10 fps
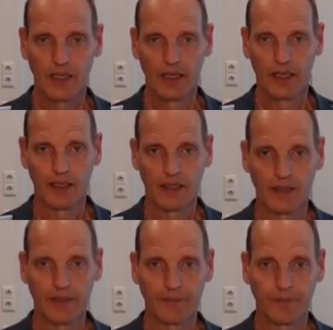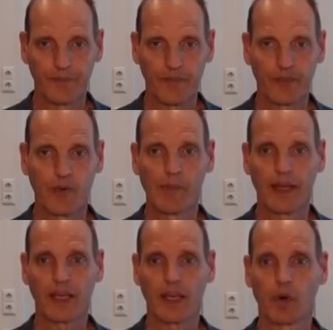For
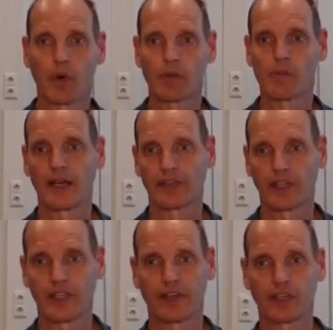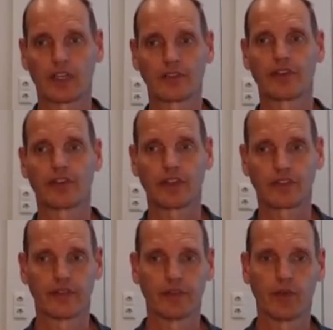making a 1 minus alpha confidence
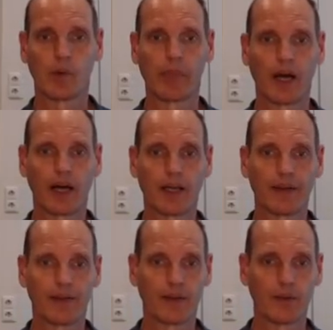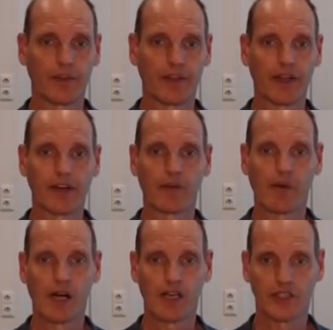interval for pi with an error
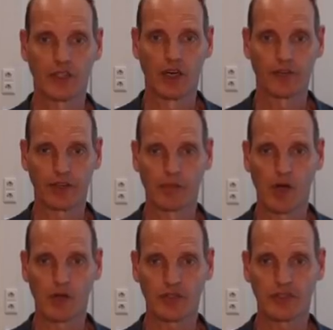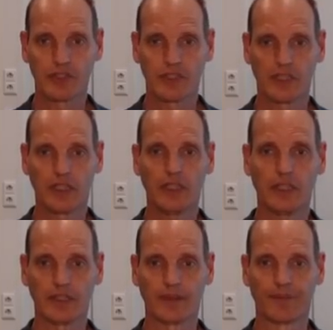margin of at most
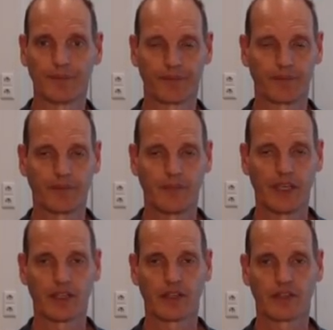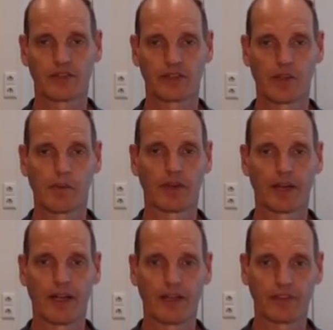e.
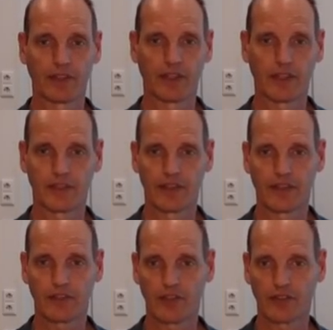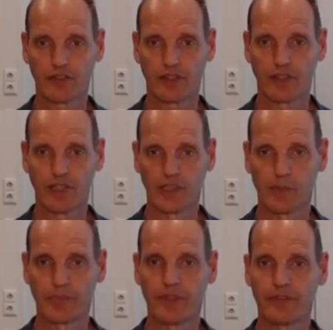Similar as the discussion in the
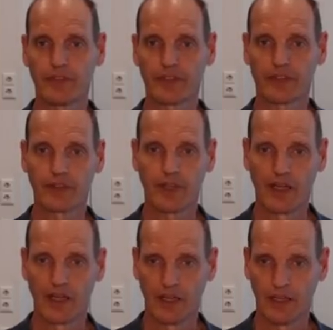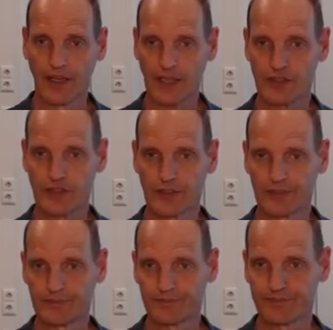previous lecture.